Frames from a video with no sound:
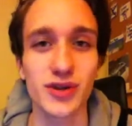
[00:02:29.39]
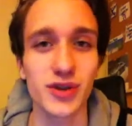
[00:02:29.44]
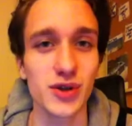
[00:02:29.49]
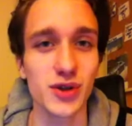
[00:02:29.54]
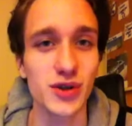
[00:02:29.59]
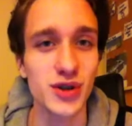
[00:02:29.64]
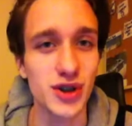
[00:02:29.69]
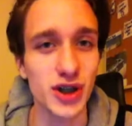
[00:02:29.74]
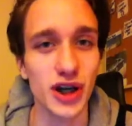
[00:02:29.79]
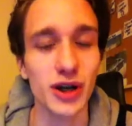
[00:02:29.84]
So
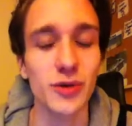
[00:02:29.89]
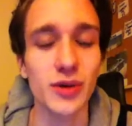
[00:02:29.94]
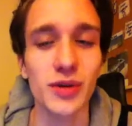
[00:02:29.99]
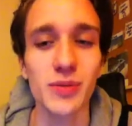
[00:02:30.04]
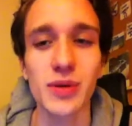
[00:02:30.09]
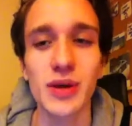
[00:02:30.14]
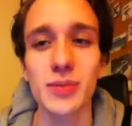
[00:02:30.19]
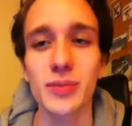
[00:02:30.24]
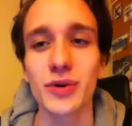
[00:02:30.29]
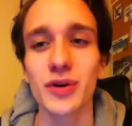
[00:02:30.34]
you share it
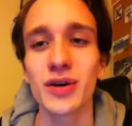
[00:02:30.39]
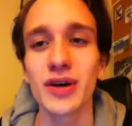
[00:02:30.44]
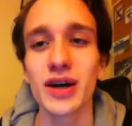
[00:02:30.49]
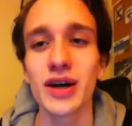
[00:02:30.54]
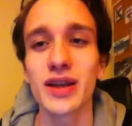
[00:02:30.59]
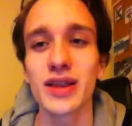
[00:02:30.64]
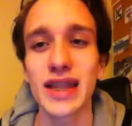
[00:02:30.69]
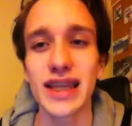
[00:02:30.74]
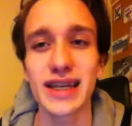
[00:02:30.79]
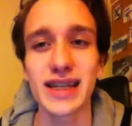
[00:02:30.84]
with people,
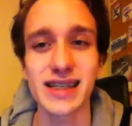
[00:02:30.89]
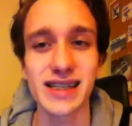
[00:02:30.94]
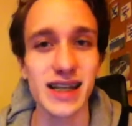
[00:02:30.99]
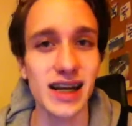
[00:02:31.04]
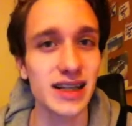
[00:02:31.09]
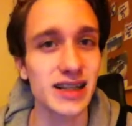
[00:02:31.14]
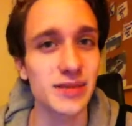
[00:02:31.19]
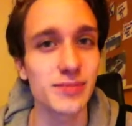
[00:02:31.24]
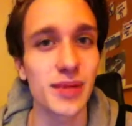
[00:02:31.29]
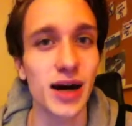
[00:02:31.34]
they
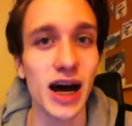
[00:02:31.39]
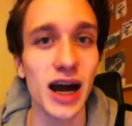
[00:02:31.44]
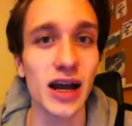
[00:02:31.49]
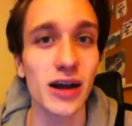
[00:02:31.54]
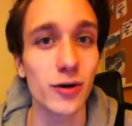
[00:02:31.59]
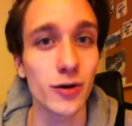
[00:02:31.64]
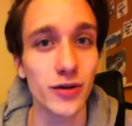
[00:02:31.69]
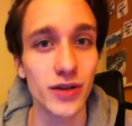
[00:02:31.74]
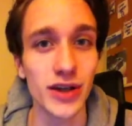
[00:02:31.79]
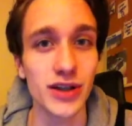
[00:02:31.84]
decide to
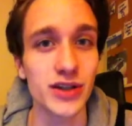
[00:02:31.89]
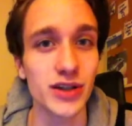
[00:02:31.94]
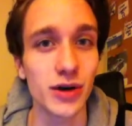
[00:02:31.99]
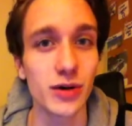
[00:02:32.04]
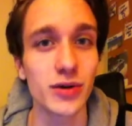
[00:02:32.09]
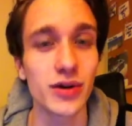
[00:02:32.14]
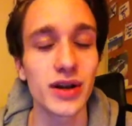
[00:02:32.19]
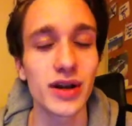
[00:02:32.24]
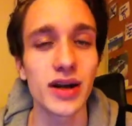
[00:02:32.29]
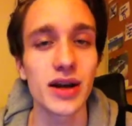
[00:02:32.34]
buy or they
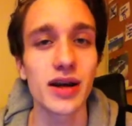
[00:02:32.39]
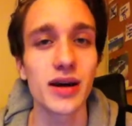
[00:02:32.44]
don't.